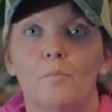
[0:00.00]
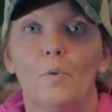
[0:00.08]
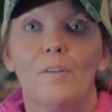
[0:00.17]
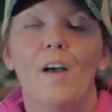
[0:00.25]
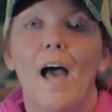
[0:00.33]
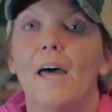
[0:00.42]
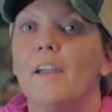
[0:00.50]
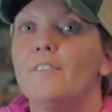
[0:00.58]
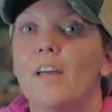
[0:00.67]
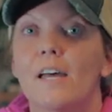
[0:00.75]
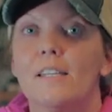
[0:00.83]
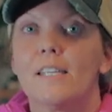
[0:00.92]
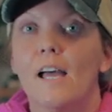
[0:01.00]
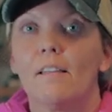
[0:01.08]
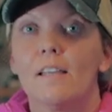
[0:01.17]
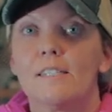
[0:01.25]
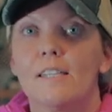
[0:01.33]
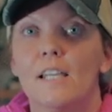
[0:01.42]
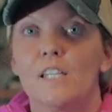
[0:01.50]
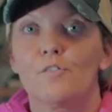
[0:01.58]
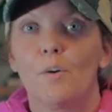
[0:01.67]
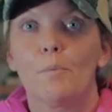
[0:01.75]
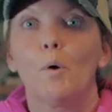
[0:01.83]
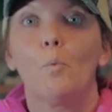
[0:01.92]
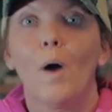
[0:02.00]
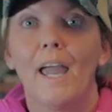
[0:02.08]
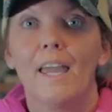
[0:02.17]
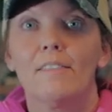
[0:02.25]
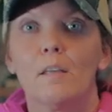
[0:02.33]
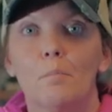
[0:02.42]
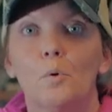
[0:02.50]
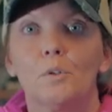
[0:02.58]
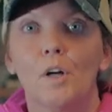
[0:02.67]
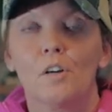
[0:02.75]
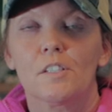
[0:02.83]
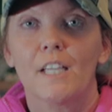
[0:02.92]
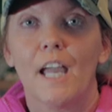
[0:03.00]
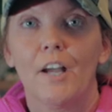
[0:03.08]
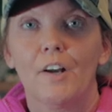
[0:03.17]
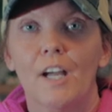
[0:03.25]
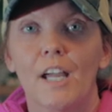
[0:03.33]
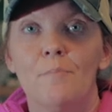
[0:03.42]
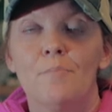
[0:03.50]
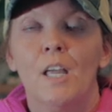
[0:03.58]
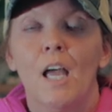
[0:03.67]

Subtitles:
We've had a vet tell us that it's from the weight that bulldogs carry,